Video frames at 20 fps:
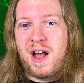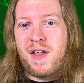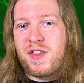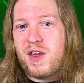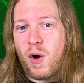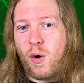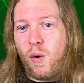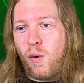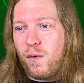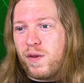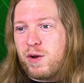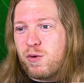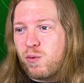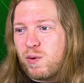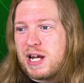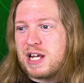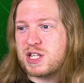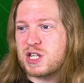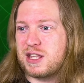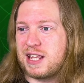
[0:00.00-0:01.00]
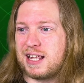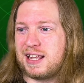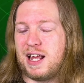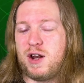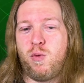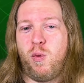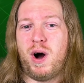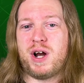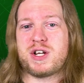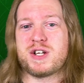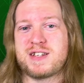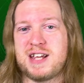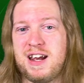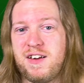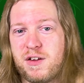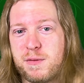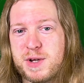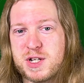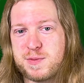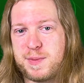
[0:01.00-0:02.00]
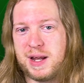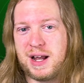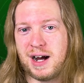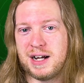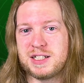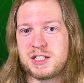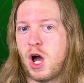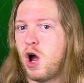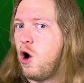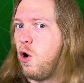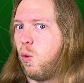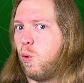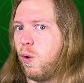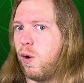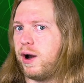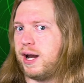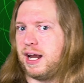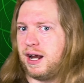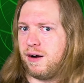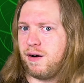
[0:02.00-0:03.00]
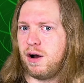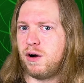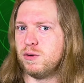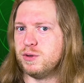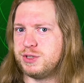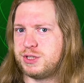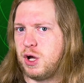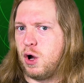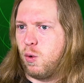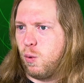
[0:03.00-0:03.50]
The only reason that they'd want to save them is because we're heroes,